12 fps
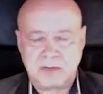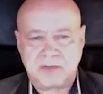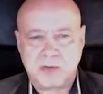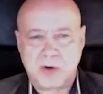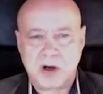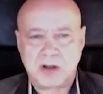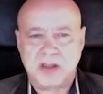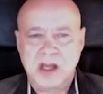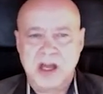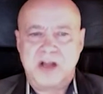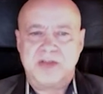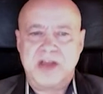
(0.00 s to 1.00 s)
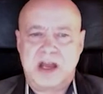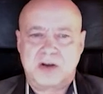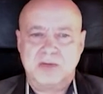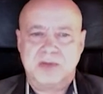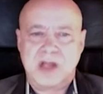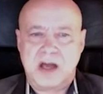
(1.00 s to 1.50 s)
and forth that
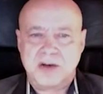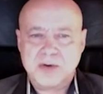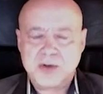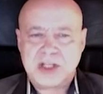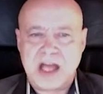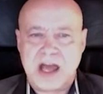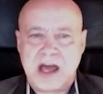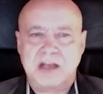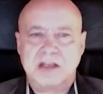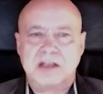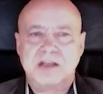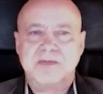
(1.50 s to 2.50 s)
understand,